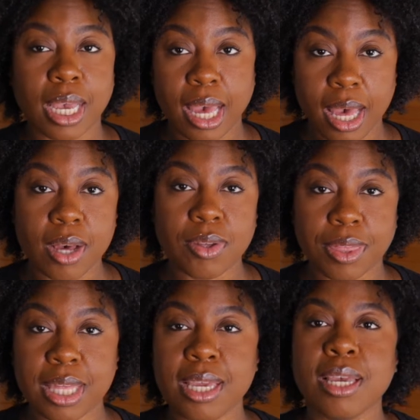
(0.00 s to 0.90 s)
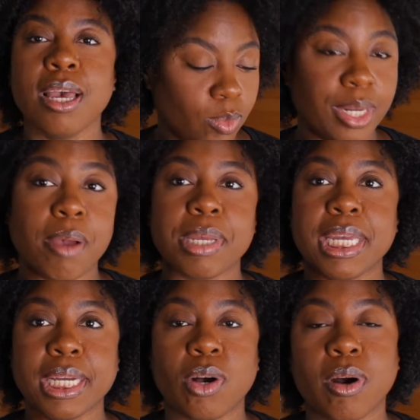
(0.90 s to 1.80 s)
healthy. When I'm
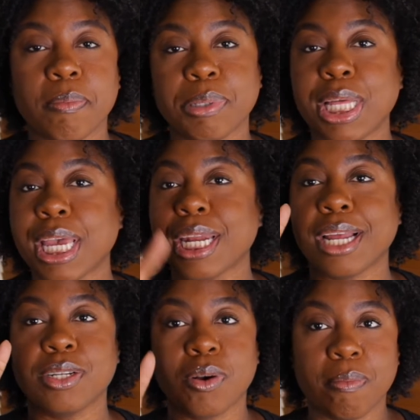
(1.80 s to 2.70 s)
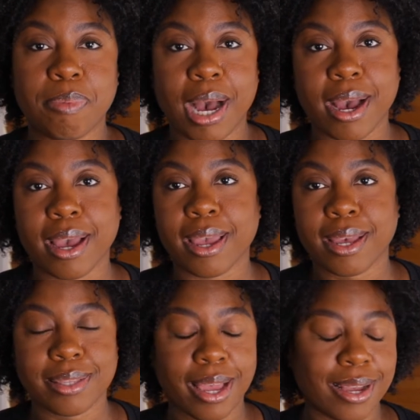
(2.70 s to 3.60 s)
eating on plan, I don't buy
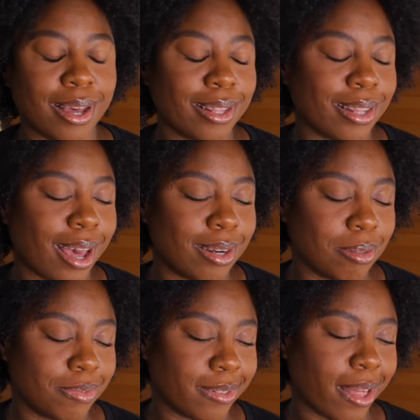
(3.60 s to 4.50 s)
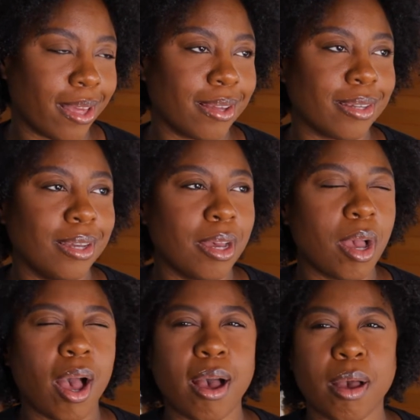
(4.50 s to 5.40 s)
like a lot of like
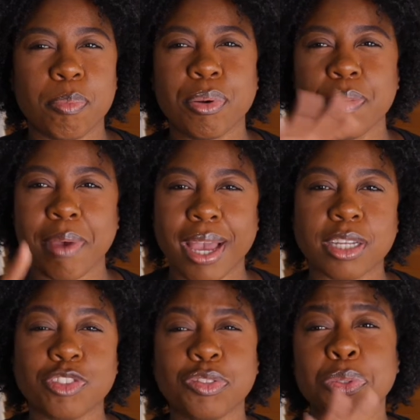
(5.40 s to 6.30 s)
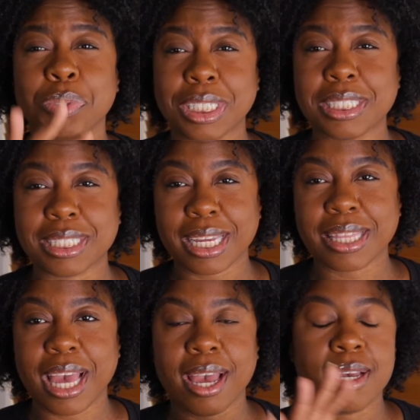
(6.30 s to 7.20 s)
prepackaged food, things like
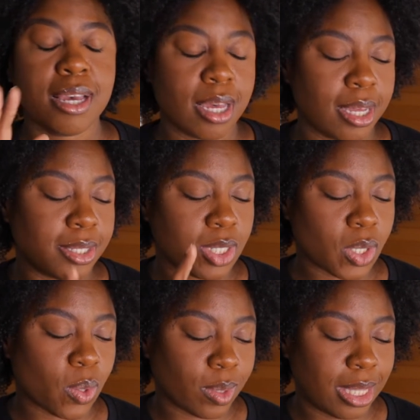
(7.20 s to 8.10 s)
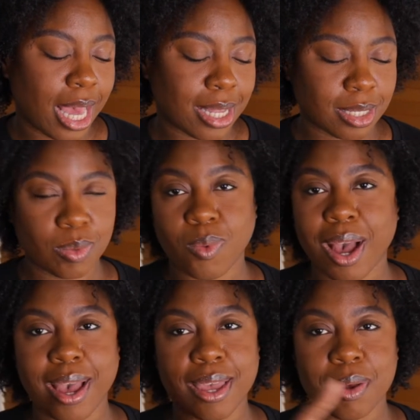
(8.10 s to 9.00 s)
that. And so that's
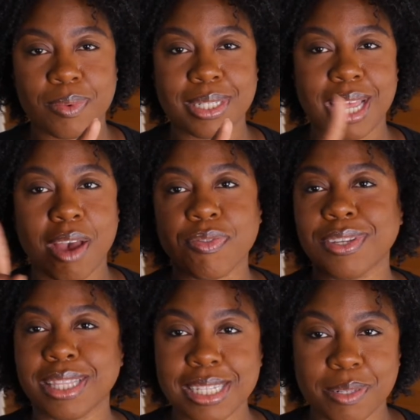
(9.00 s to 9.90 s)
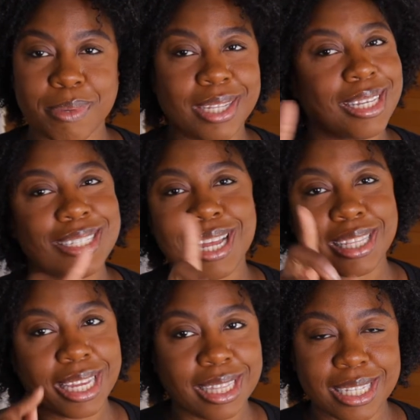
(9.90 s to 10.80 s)
why it was that for this month. It's not
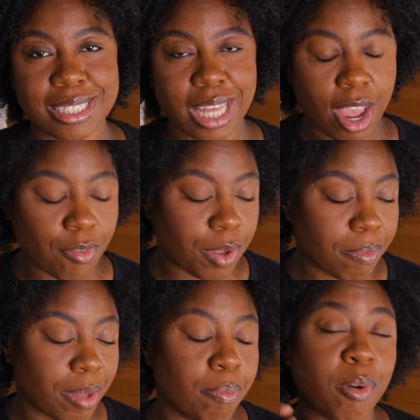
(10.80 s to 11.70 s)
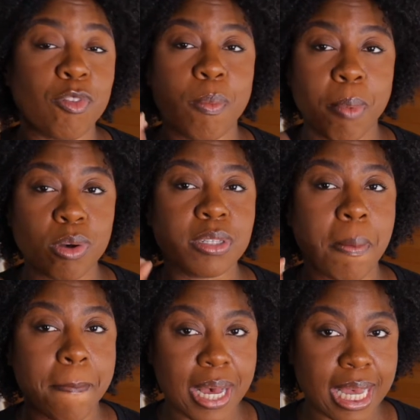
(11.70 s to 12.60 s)
like this every month, but for most
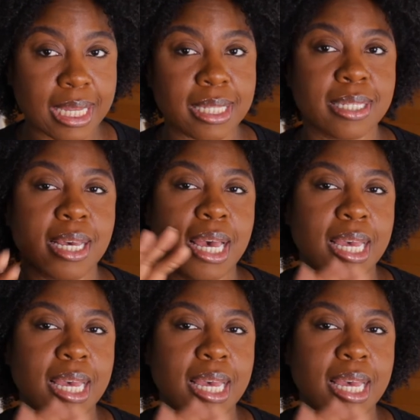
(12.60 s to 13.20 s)
months,